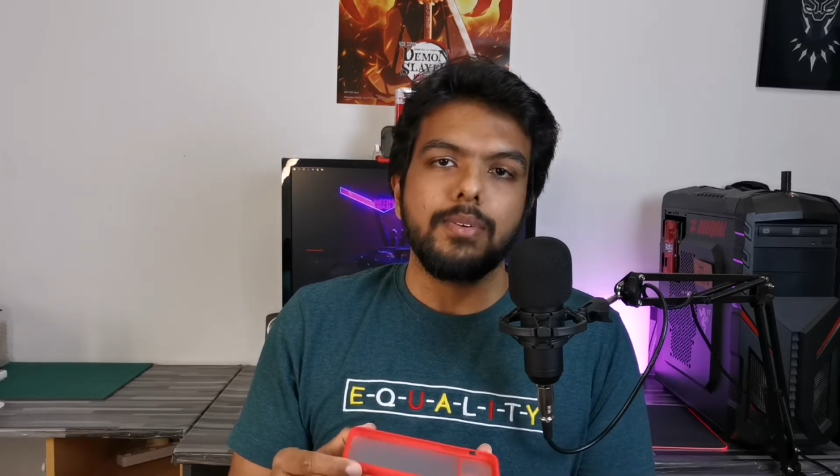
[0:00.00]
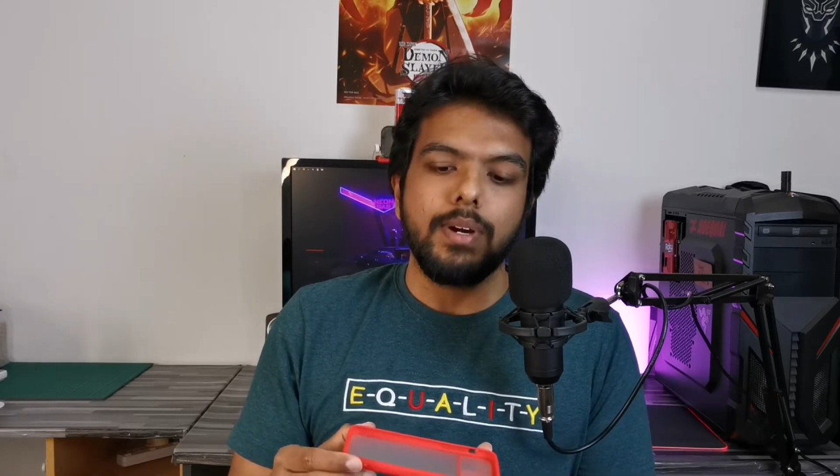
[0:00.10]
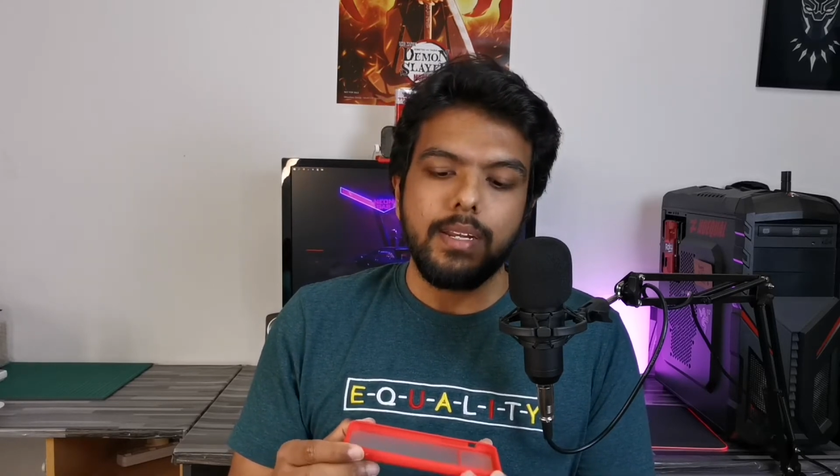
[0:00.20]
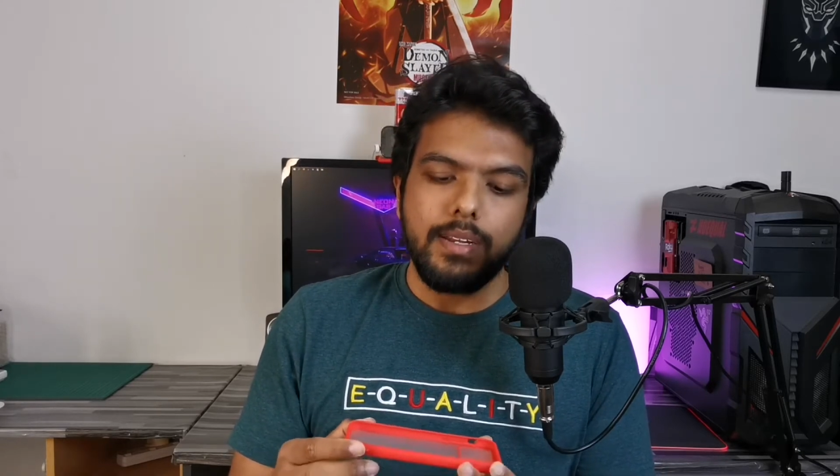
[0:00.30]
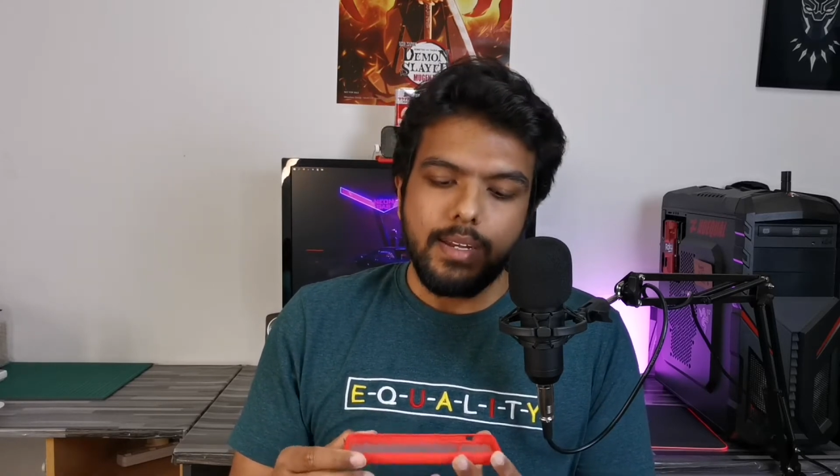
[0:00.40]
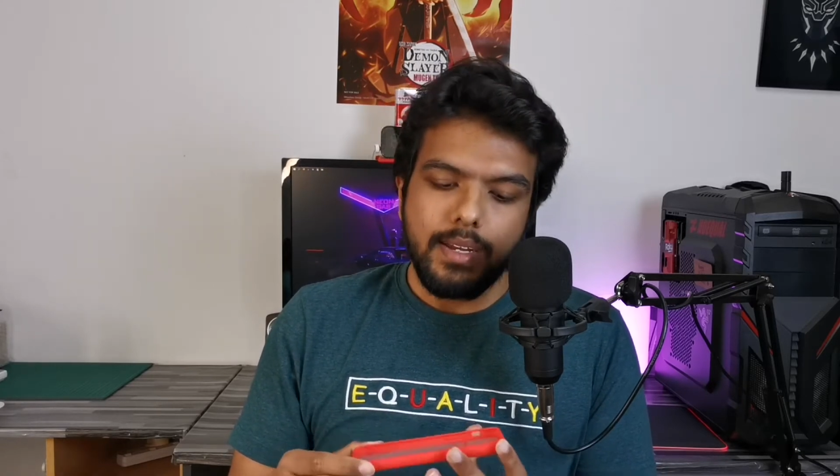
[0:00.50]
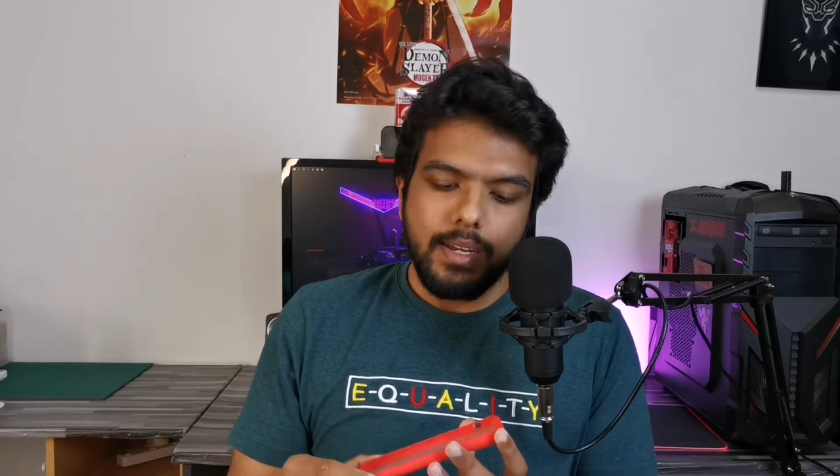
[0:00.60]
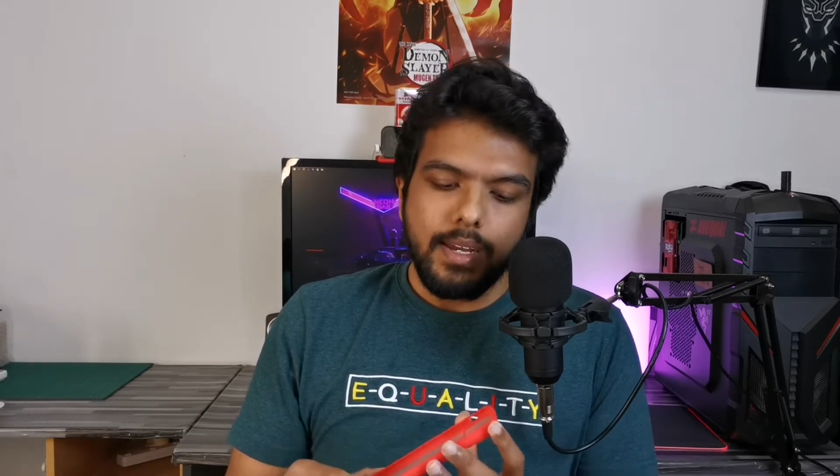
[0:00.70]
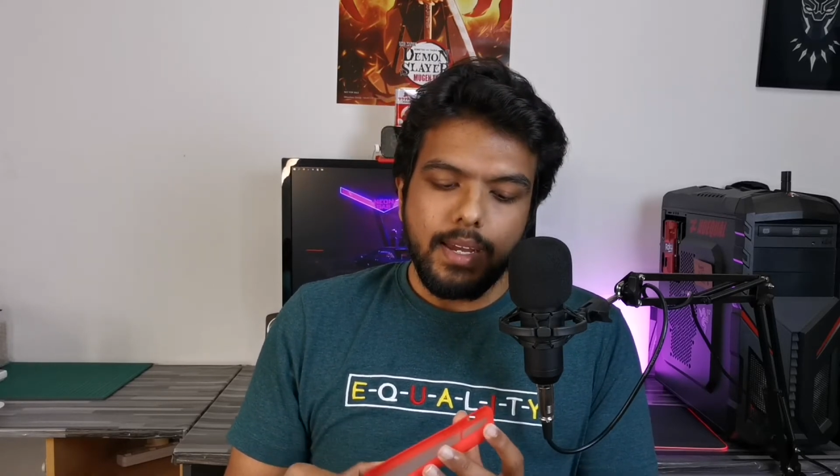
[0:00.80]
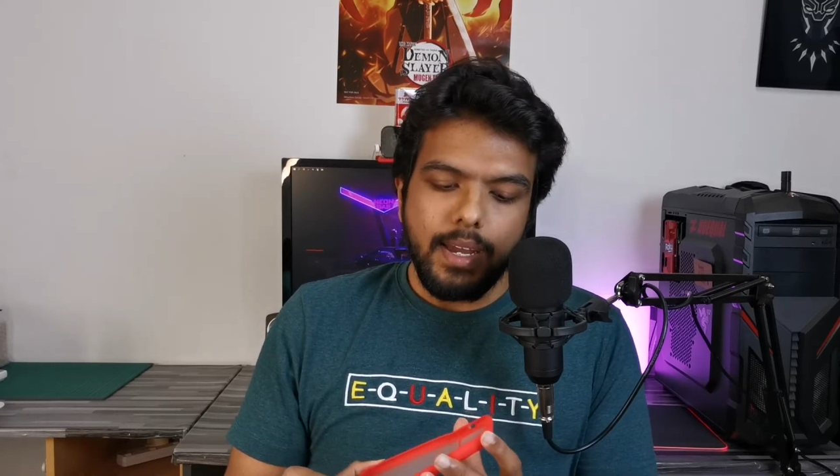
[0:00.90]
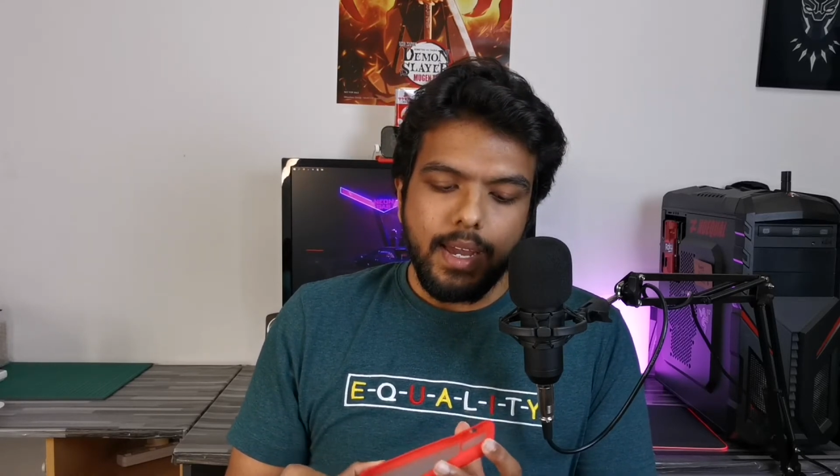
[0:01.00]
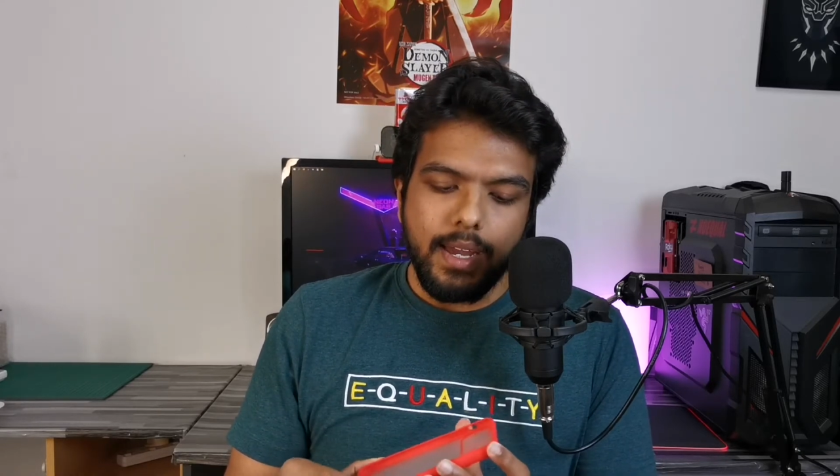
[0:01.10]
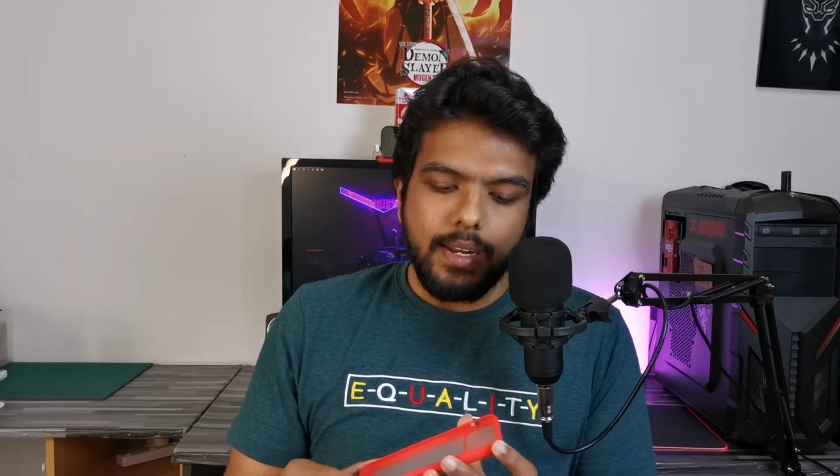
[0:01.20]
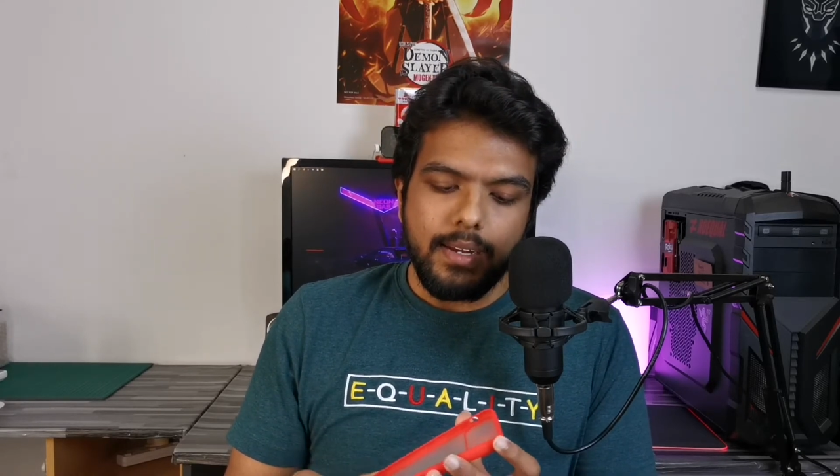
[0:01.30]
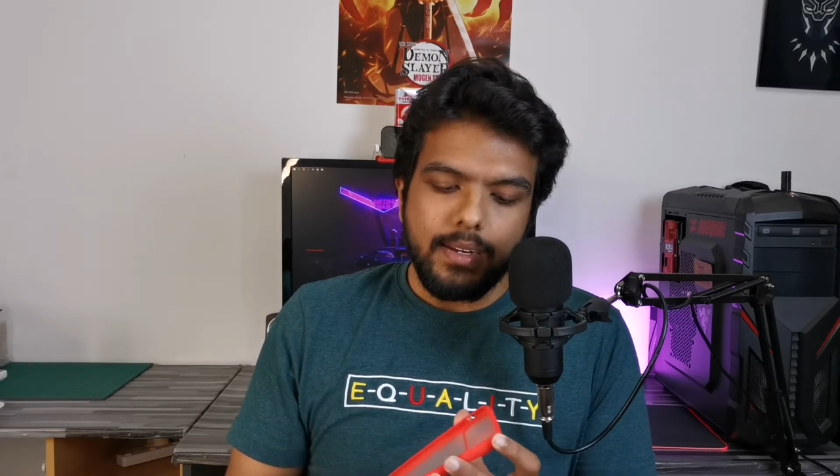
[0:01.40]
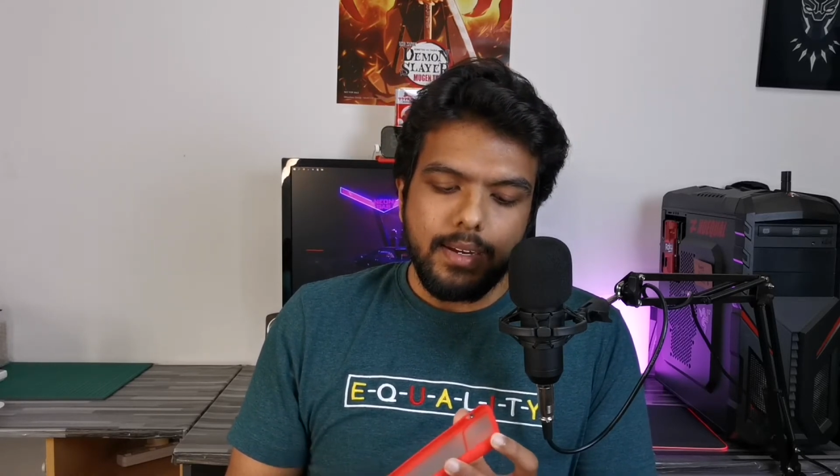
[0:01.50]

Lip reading: one, and